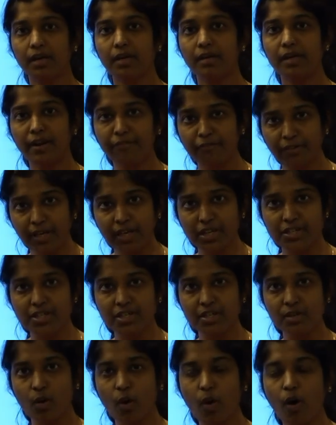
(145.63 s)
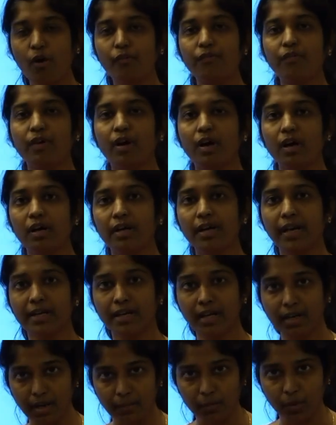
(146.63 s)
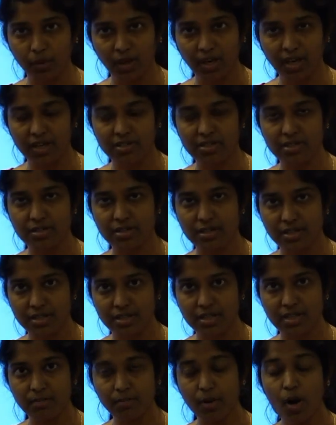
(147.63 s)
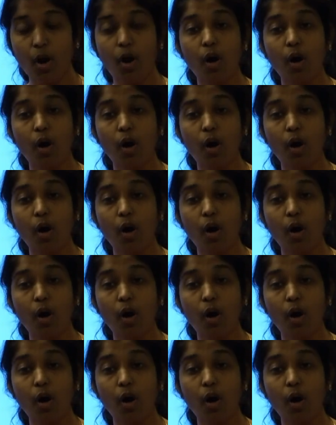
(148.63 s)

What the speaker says: definition of a data communication system